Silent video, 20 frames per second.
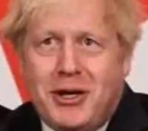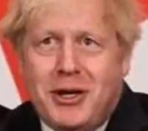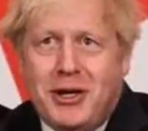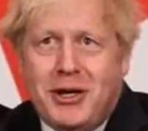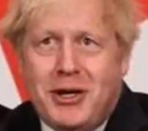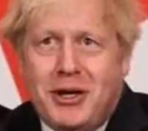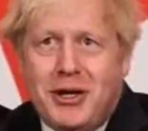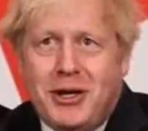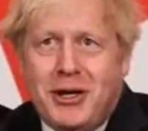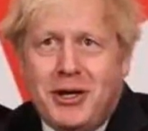
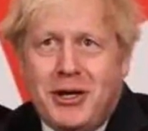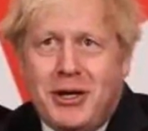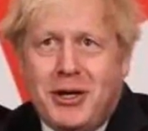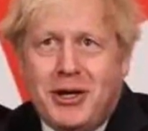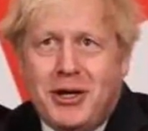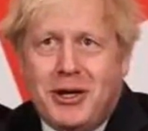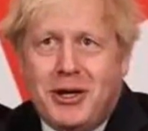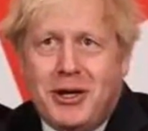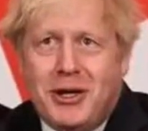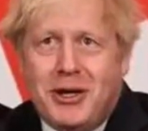
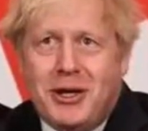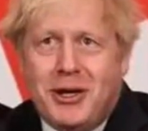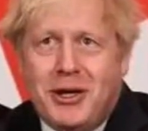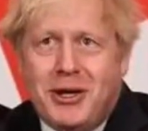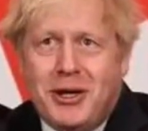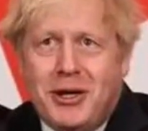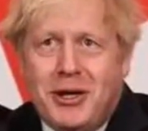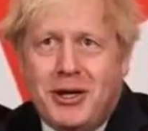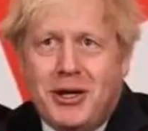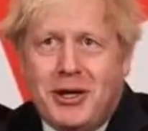
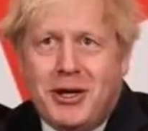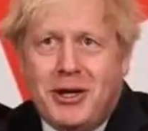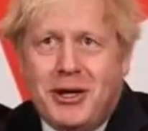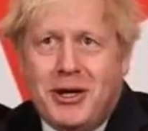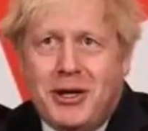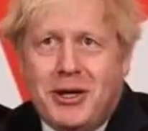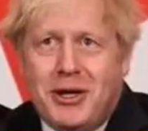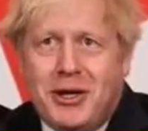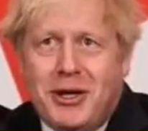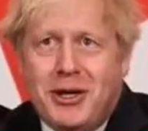
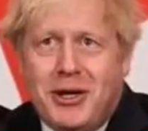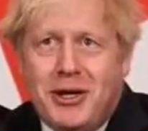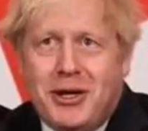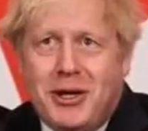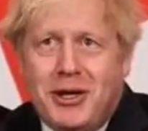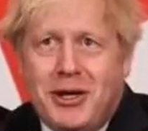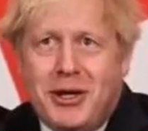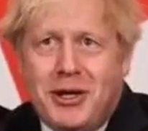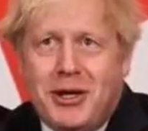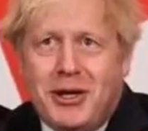
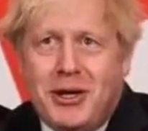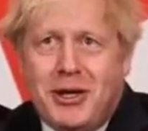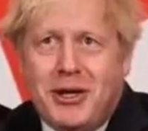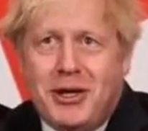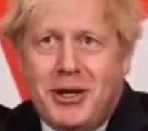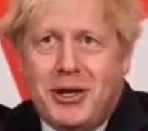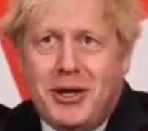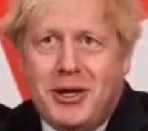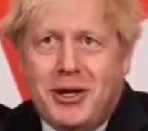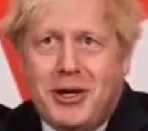
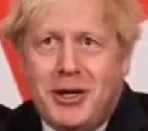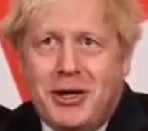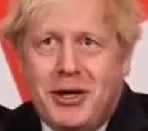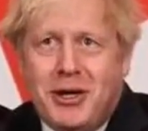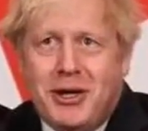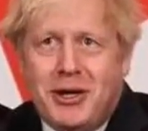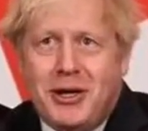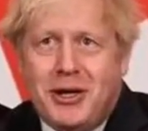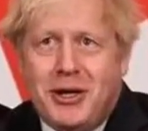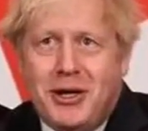
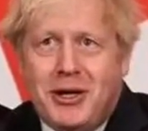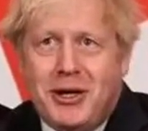No one is speaking in this clip.